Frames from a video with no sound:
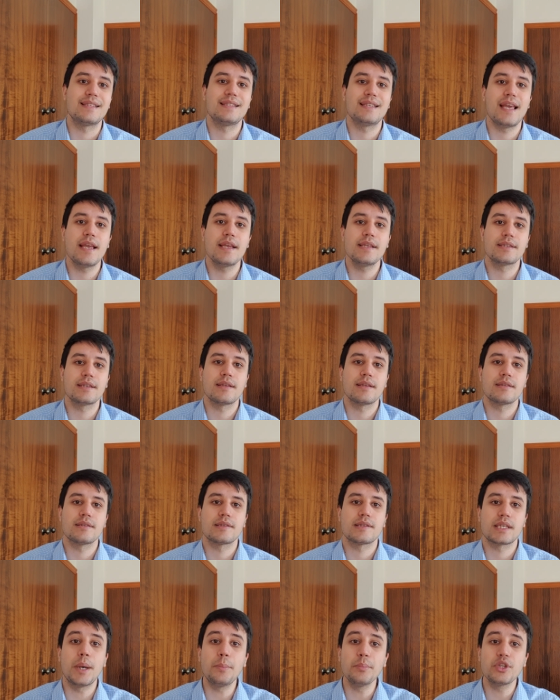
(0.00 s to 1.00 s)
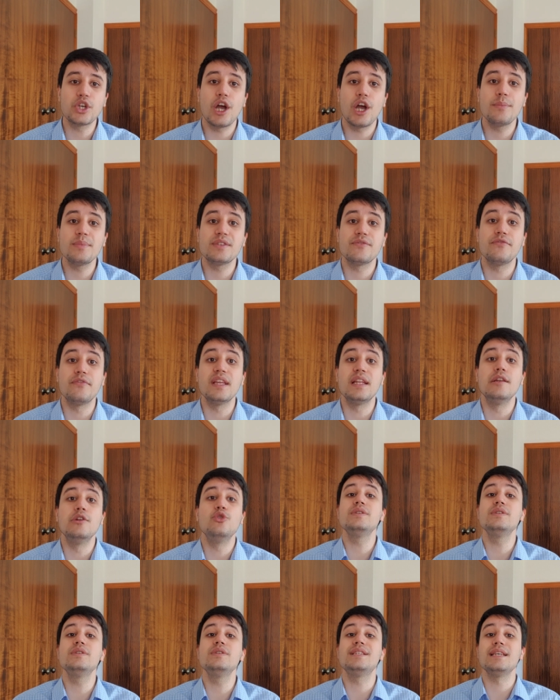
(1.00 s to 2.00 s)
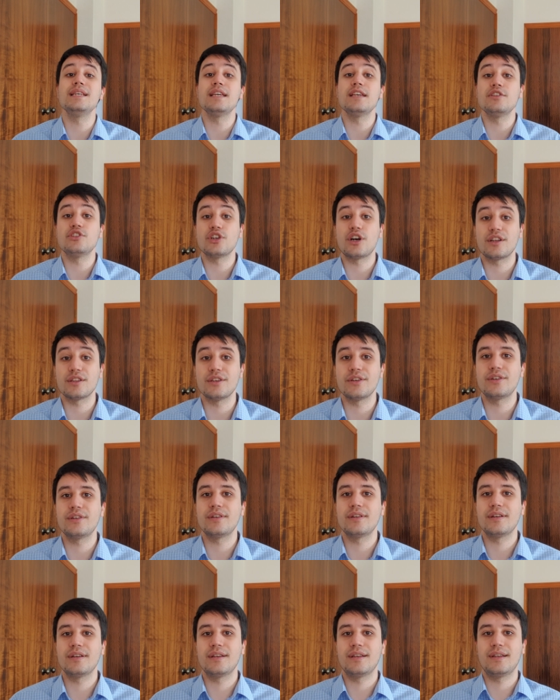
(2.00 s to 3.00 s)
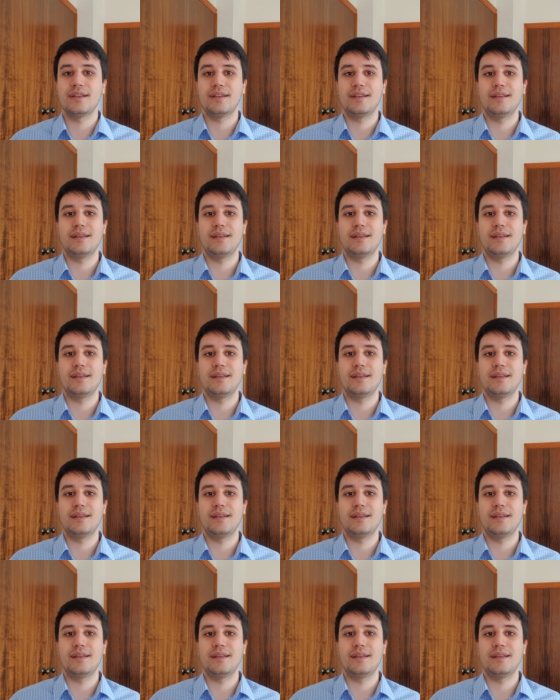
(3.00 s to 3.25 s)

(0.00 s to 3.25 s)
that says sometimes we lose each other,